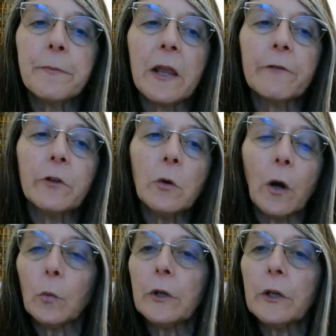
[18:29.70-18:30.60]
If you
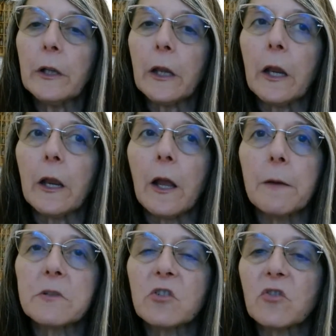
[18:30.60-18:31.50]
are really
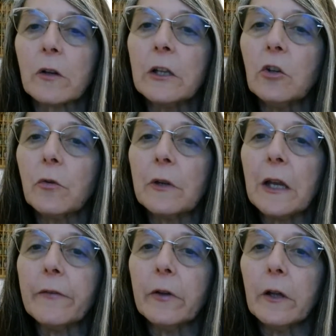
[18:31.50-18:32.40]
struggling, you could
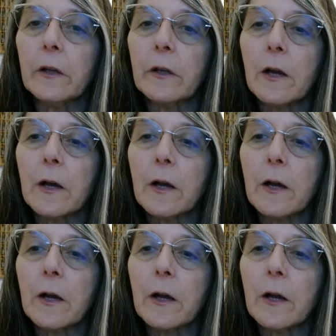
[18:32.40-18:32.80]
even